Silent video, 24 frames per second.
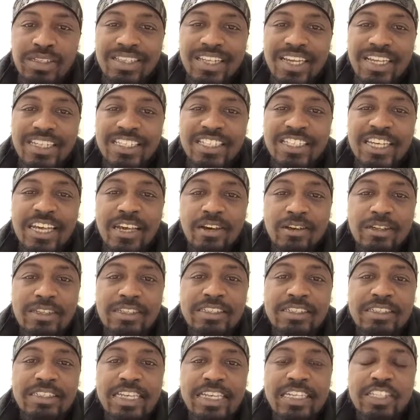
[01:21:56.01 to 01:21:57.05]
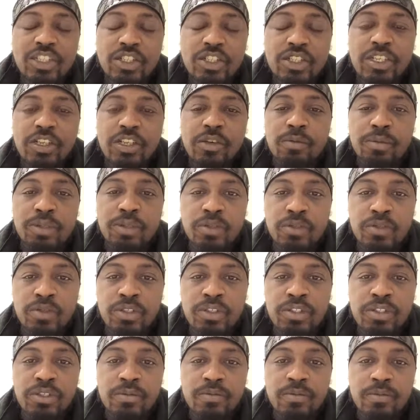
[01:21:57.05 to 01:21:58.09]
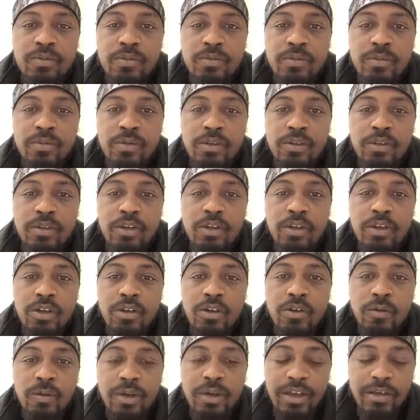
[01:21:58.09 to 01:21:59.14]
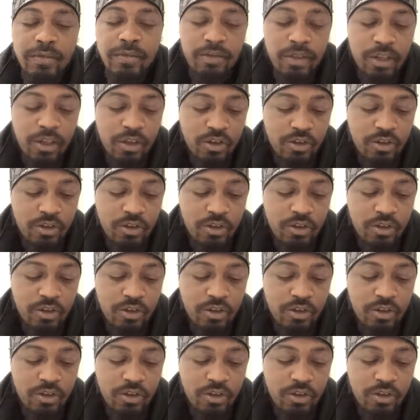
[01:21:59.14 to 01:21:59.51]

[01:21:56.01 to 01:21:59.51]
That child is sexually abused. Right.